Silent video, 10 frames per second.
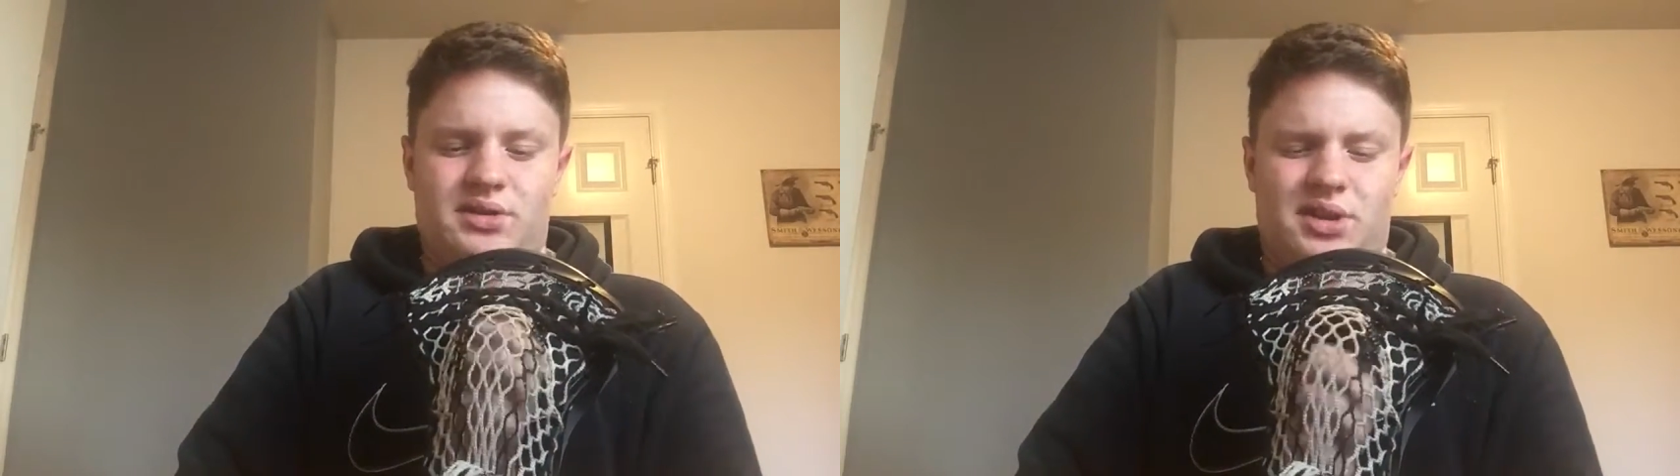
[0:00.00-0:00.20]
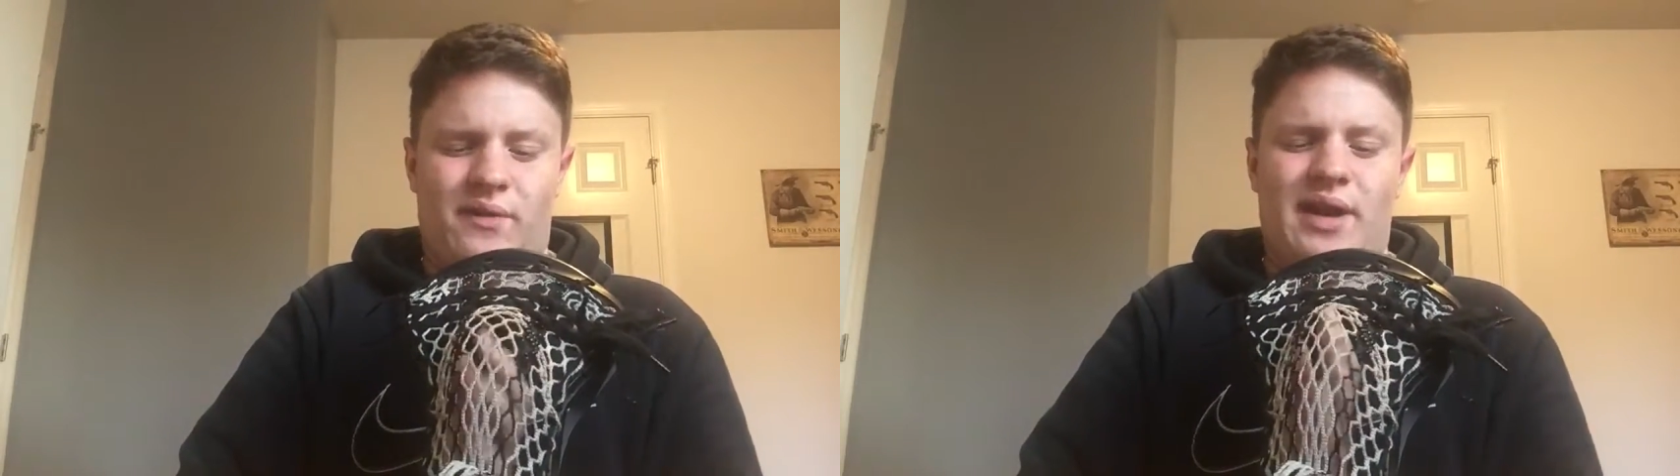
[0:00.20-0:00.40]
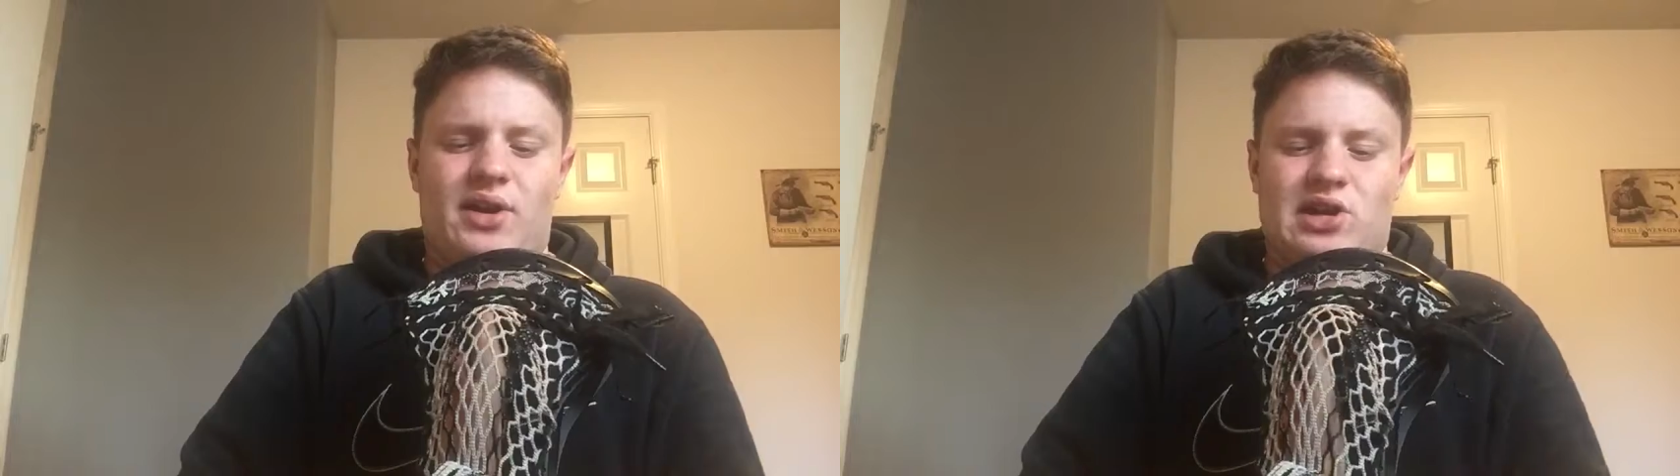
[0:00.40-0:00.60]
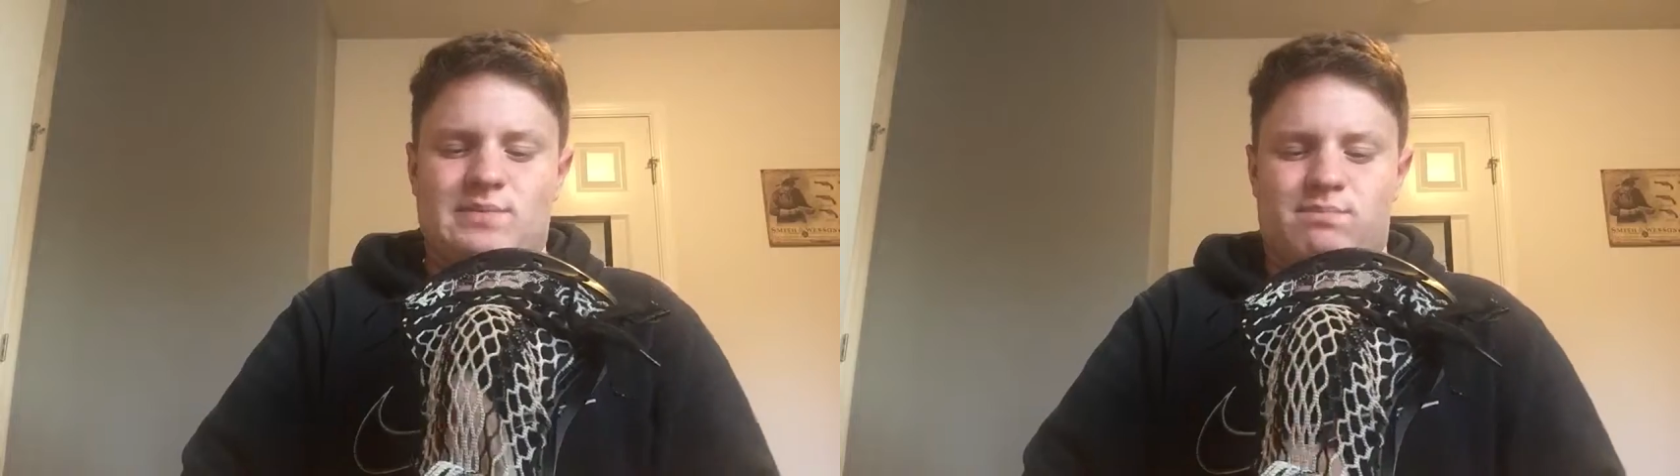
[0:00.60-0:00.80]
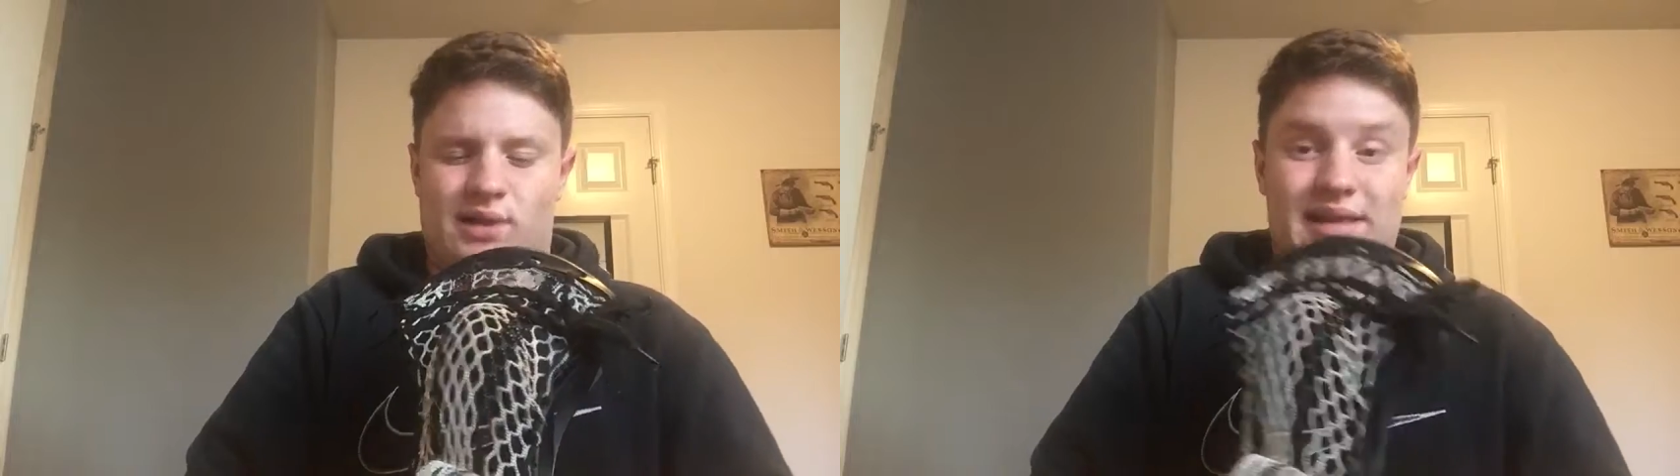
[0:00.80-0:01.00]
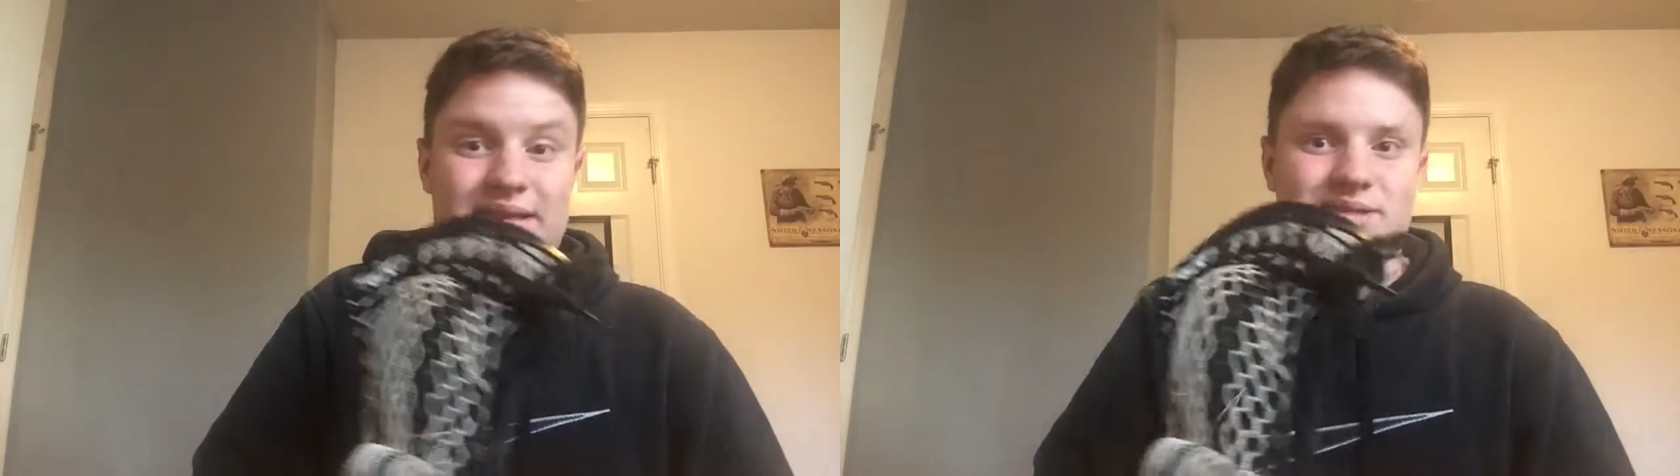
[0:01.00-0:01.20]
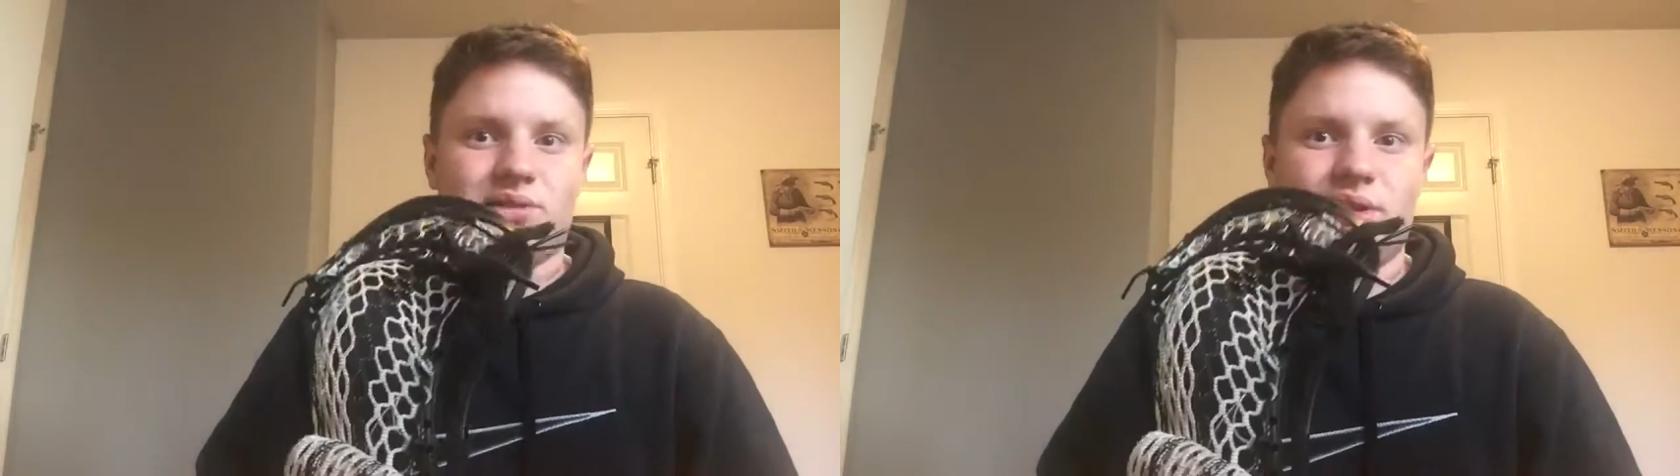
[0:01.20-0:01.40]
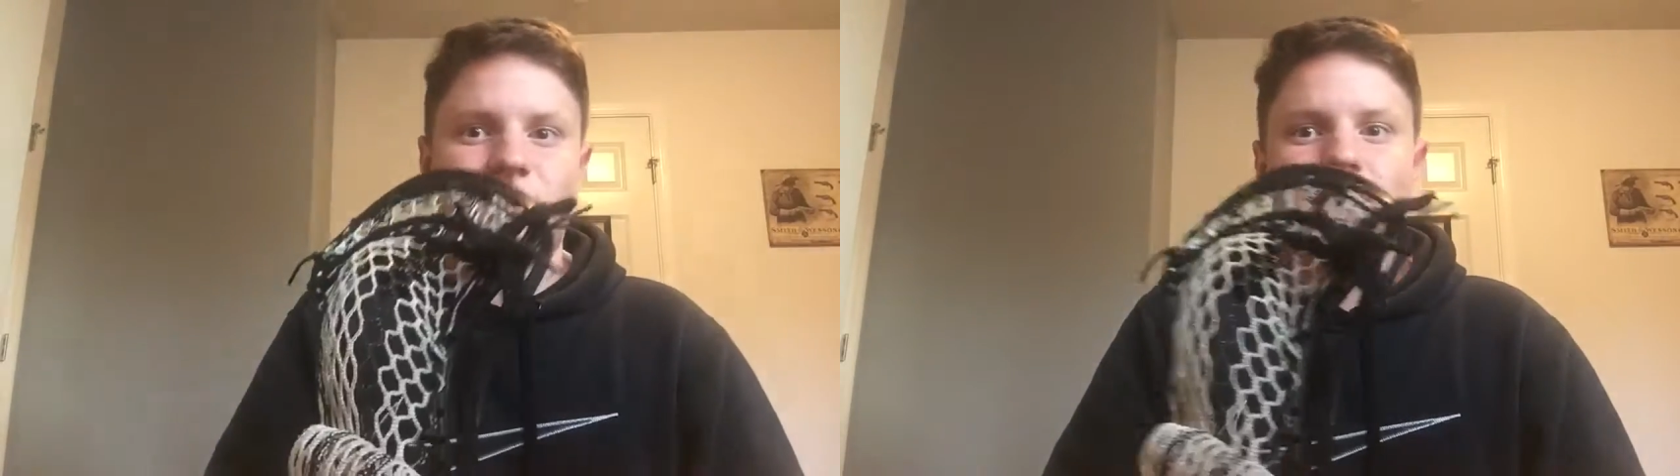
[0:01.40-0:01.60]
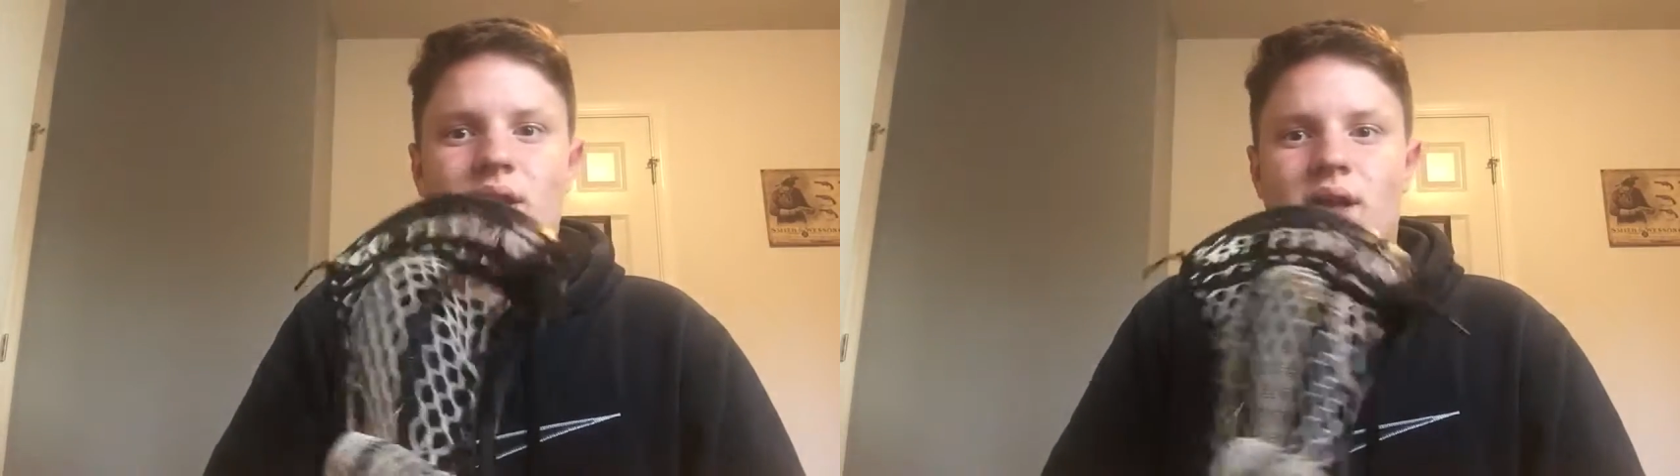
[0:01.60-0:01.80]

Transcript: defenders pretty easily